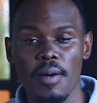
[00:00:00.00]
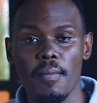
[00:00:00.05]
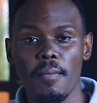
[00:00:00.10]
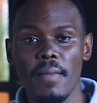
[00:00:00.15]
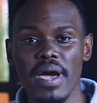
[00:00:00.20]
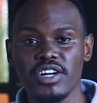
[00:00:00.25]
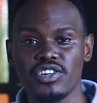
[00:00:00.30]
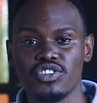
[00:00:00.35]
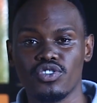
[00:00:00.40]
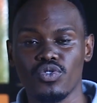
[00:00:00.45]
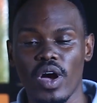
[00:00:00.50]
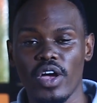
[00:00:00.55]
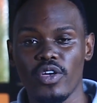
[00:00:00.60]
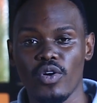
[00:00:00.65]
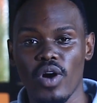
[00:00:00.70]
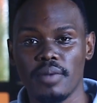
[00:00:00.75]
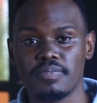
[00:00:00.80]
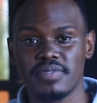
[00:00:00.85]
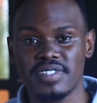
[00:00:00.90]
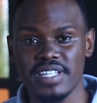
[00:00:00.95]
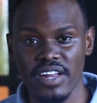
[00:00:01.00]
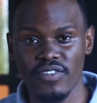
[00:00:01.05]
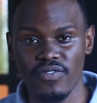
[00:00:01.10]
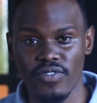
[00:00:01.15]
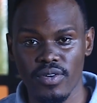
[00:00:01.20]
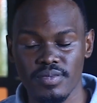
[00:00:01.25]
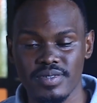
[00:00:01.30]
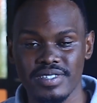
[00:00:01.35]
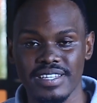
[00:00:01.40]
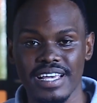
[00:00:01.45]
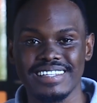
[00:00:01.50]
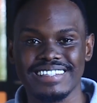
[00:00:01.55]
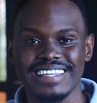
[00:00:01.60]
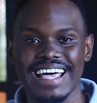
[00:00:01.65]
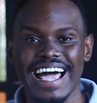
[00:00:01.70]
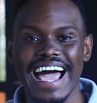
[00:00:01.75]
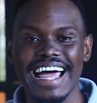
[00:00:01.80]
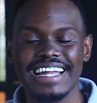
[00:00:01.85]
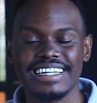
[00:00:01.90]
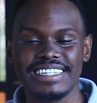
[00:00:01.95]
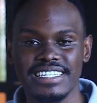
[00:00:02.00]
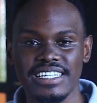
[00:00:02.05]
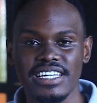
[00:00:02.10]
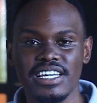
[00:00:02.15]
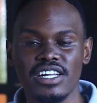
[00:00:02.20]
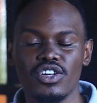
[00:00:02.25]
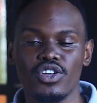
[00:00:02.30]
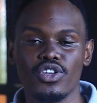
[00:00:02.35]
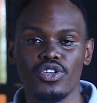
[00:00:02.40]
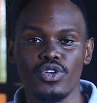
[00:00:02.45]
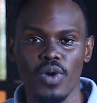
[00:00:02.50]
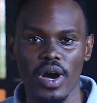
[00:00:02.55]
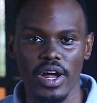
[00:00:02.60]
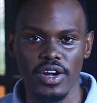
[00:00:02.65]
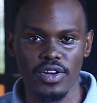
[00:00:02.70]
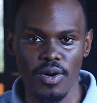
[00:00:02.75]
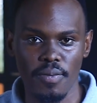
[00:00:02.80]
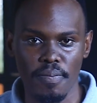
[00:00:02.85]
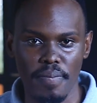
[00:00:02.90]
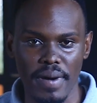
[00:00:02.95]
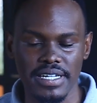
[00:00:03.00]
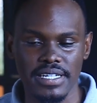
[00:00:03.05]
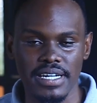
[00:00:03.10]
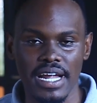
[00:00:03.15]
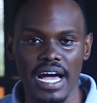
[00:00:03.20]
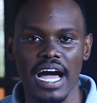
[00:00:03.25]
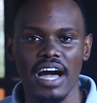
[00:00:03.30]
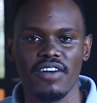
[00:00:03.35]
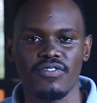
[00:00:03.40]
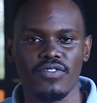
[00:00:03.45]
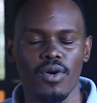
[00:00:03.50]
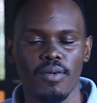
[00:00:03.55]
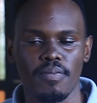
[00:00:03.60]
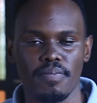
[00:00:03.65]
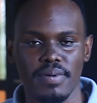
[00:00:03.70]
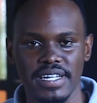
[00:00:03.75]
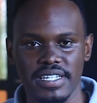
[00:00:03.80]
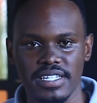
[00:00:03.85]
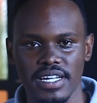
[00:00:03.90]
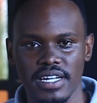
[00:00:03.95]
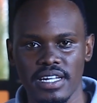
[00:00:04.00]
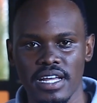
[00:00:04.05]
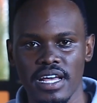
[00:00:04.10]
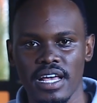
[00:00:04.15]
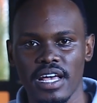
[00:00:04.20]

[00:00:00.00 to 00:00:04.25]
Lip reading: make sure you abstain from sex until you and your partner have completed